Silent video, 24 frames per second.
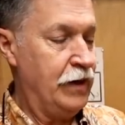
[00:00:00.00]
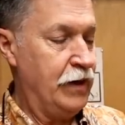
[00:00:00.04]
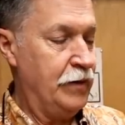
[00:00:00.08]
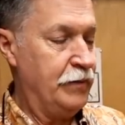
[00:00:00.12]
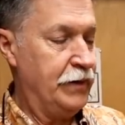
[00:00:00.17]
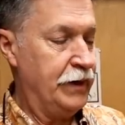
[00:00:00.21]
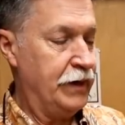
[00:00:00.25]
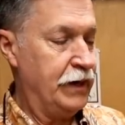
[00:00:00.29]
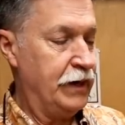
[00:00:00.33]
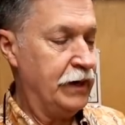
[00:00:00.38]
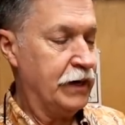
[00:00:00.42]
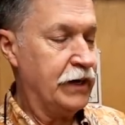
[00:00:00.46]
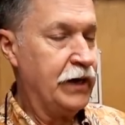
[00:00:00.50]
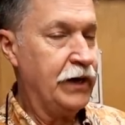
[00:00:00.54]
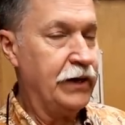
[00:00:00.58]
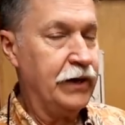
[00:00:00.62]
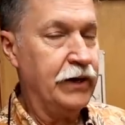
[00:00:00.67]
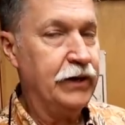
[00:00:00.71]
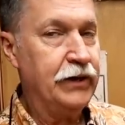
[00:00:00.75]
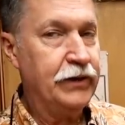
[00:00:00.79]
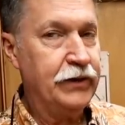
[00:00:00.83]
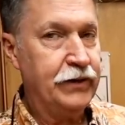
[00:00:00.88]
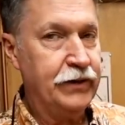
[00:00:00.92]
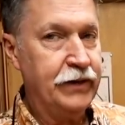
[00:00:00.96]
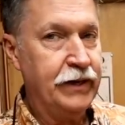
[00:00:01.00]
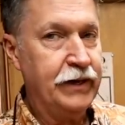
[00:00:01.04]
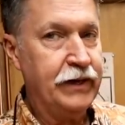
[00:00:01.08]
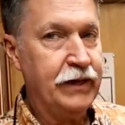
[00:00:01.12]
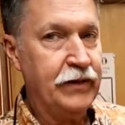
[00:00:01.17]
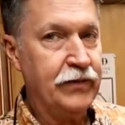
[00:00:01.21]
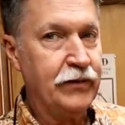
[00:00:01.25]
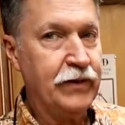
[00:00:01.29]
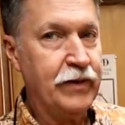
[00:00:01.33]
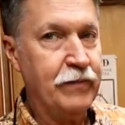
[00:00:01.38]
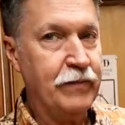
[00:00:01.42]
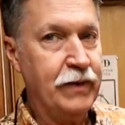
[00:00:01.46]
but I caught
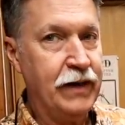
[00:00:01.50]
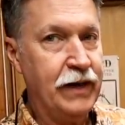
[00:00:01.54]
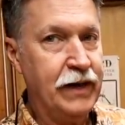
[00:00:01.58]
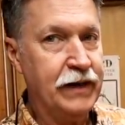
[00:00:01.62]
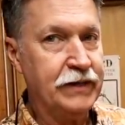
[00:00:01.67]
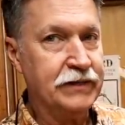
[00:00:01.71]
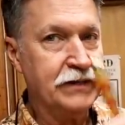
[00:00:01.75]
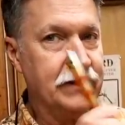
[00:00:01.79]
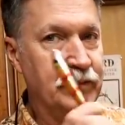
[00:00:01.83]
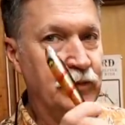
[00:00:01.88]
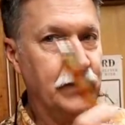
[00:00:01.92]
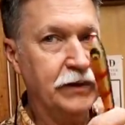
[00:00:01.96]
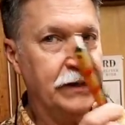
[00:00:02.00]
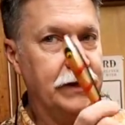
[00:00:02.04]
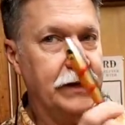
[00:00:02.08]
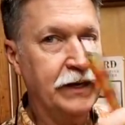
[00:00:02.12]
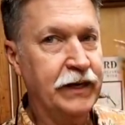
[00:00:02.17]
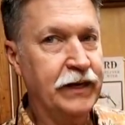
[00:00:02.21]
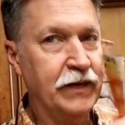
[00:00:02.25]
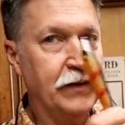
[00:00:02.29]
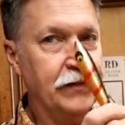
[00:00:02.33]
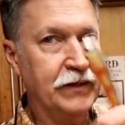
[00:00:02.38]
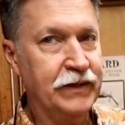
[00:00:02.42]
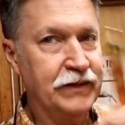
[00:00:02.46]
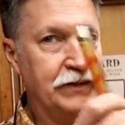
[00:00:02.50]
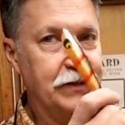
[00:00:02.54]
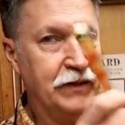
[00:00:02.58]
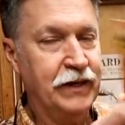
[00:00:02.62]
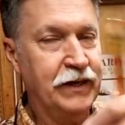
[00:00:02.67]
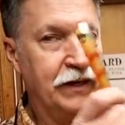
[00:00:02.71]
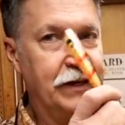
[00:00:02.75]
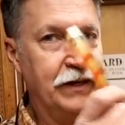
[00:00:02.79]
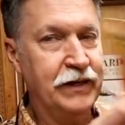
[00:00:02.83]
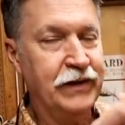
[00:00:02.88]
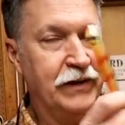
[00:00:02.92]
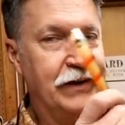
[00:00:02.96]
183 bass in one day on this
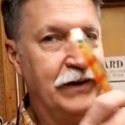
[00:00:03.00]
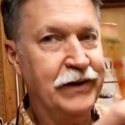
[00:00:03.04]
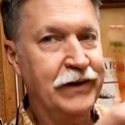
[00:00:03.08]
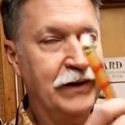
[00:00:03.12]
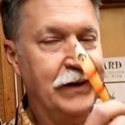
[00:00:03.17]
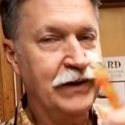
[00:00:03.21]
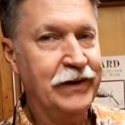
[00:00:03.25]
right here.